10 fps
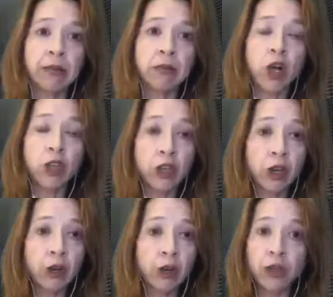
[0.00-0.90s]

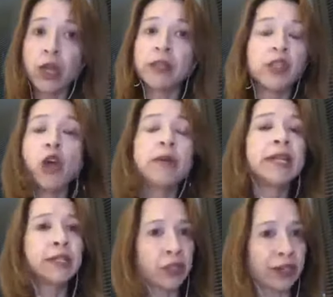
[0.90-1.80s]
although
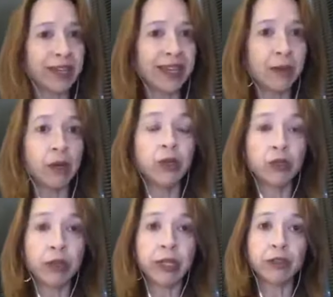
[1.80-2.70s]
nobody is talking about
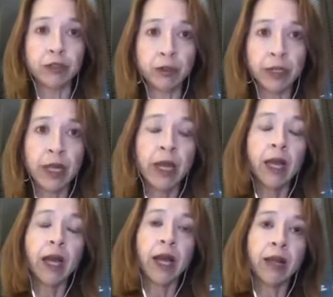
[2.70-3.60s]
withdrawing troops,
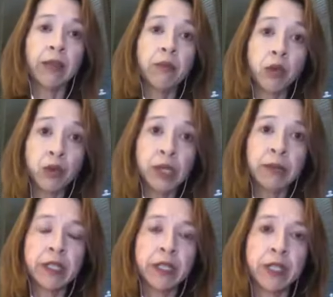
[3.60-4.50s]
the most that
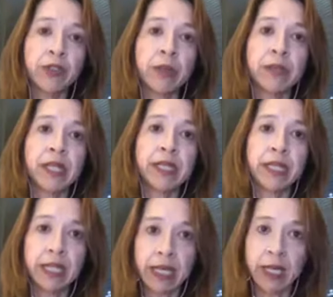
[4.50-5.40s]
President Trump said
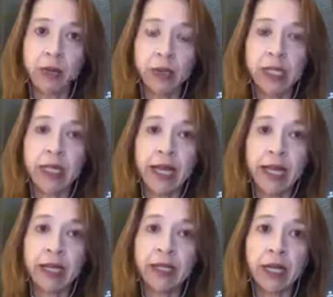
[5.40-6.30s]
today was
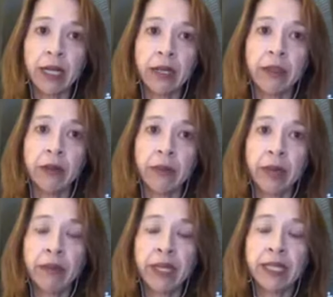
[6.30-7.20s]
that there may
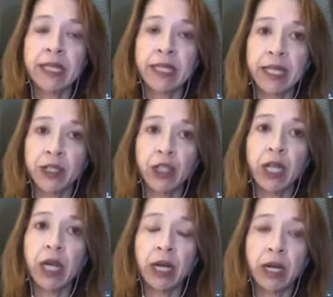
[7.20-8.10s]
be a
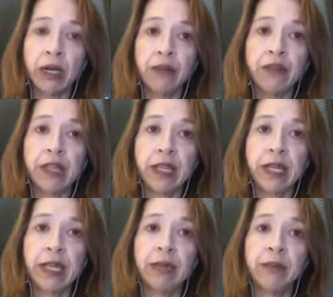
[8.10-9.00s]
cessation of
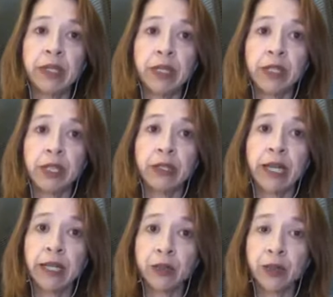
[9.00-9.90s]
the
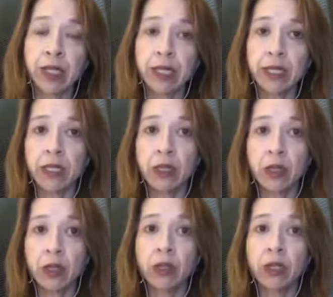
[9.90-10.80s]
military exercises,
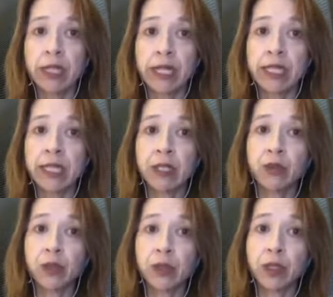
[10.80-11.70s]
although the United States
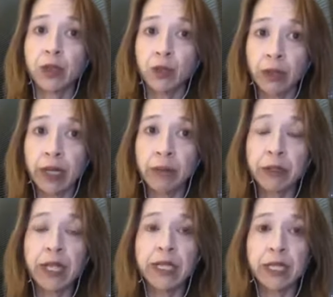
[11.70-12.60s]
Forces Korea
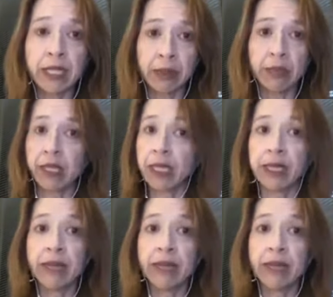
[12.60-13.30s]
put out a statement saying